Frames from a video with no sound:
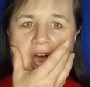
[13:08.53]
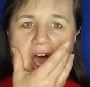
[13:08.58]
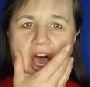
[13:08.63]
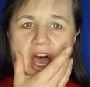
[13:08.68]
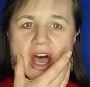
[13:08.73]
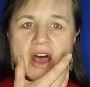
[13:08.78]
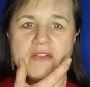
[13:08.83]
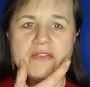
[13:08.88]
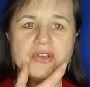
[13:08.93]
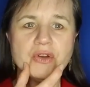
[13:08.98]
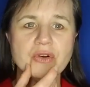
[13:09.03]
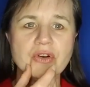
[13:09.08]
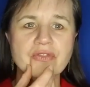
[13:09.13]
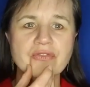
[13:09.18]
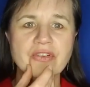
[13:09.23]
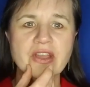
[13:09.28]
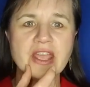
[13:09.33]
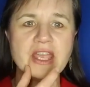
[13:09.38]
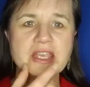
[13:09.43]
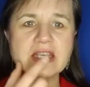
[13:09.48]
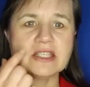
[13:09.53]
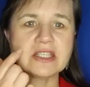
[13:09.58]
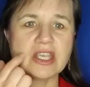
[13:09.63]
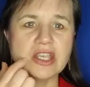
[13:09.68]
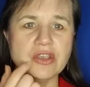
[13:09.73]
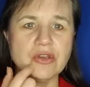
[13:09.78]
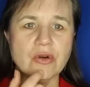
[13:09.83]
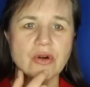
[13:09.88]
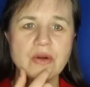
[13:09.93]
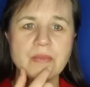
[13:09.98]
of your face,
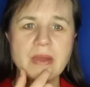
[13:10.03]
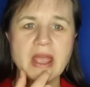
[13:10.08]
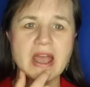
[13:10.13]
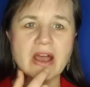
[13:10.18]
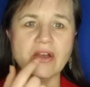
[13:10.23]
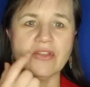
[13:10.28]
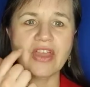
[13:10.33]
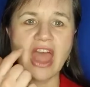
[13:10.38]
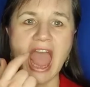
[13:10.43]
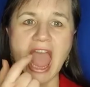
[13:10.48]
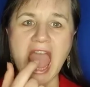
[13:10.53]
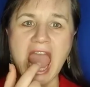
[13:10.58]
your mouth,